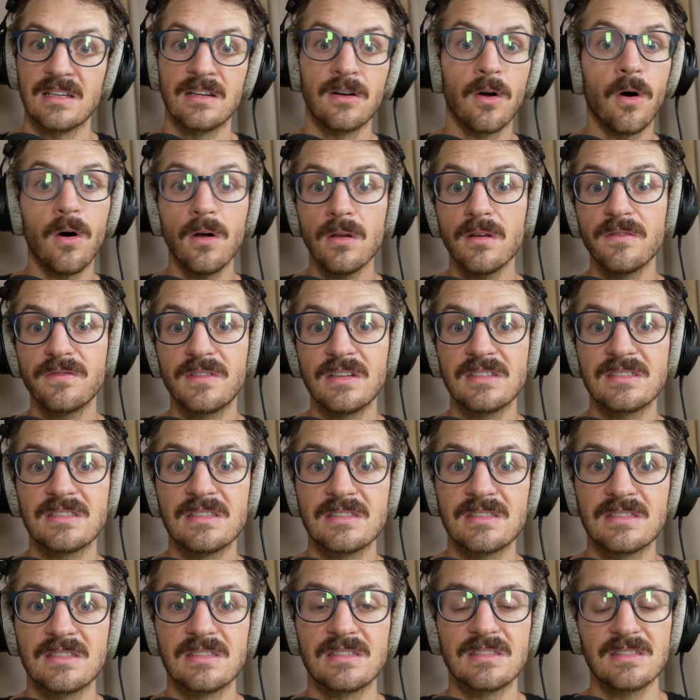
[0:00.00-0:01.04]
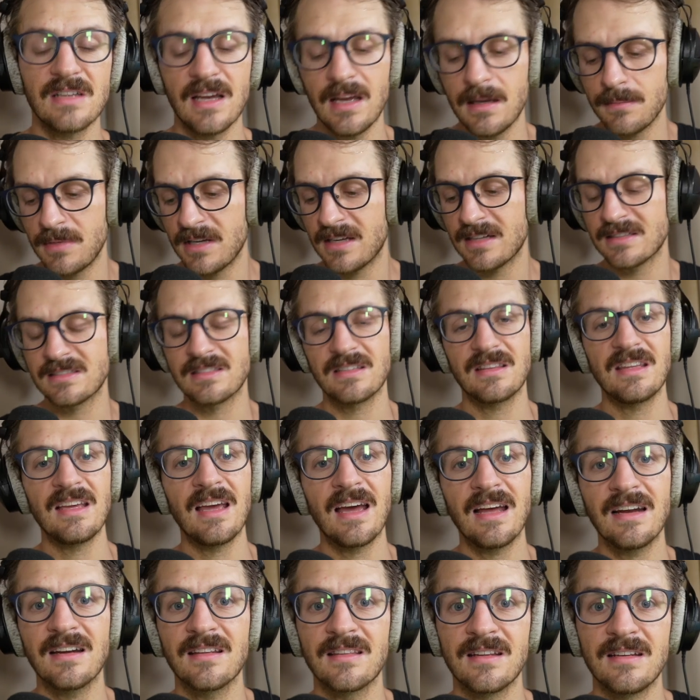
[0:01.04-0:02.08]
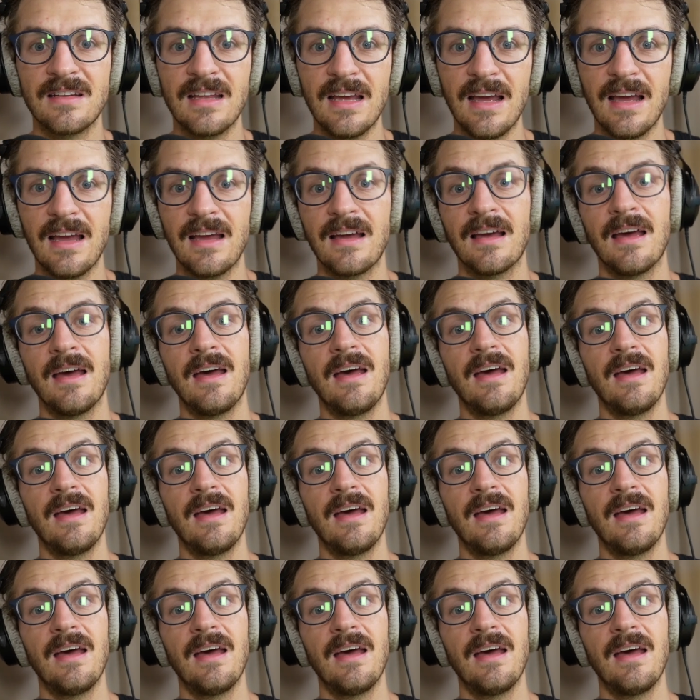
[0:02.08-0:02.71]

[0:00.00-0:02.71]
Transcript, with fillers: And all of this is to say, because at the end of the day,